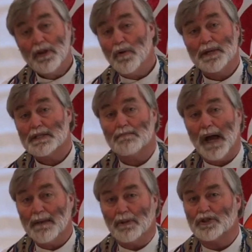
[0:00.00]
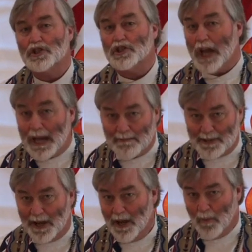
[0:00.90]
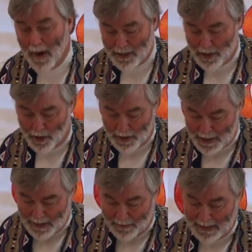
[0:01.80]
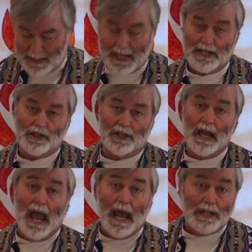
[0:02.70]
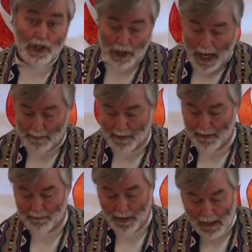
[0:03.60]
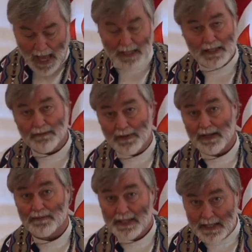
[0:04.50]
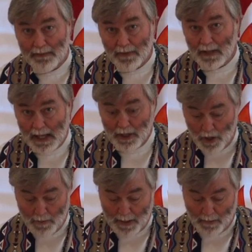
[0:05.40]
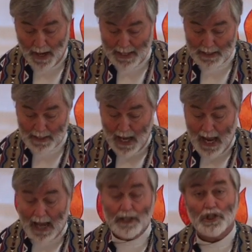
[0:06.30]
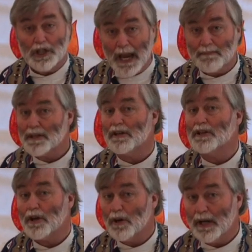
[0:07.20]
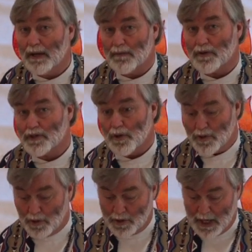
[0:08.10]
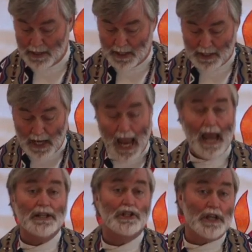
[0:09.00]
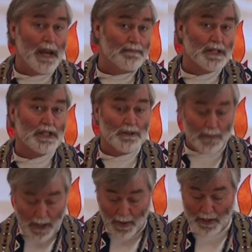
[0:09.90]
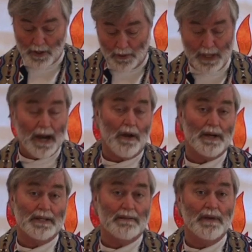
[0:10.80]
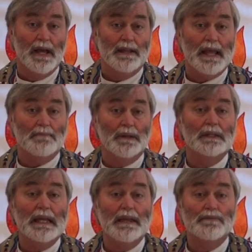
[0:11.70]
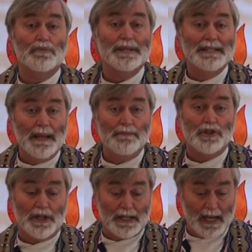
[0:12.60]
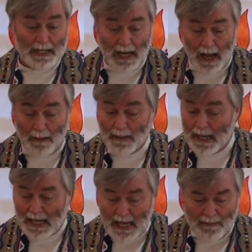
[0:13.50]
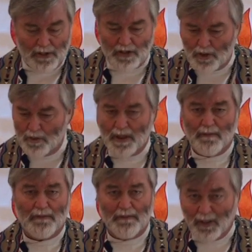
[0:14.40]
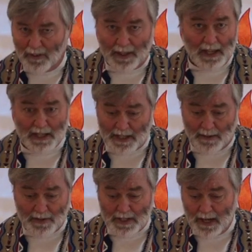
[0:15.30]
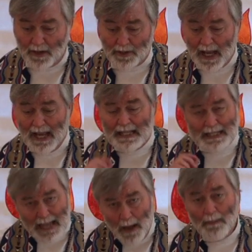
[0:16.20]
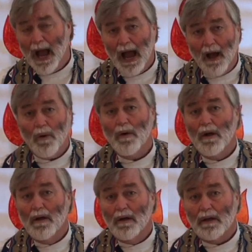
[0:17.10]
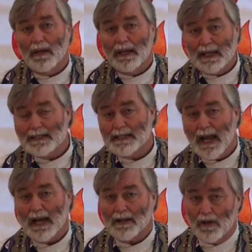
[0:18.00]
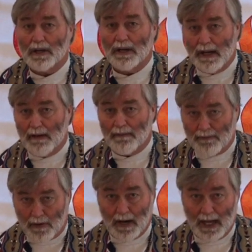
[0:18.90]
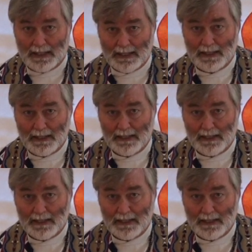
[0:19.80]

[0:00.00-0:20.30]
though this Bible shaped Western civilization, and shaped the philosophy of civil and human rights, and shaped a yearning for social justice, and shaped a spiritual narrative that believes redemption can come even to the filthiest of sinners, somehow it's not good enough for us.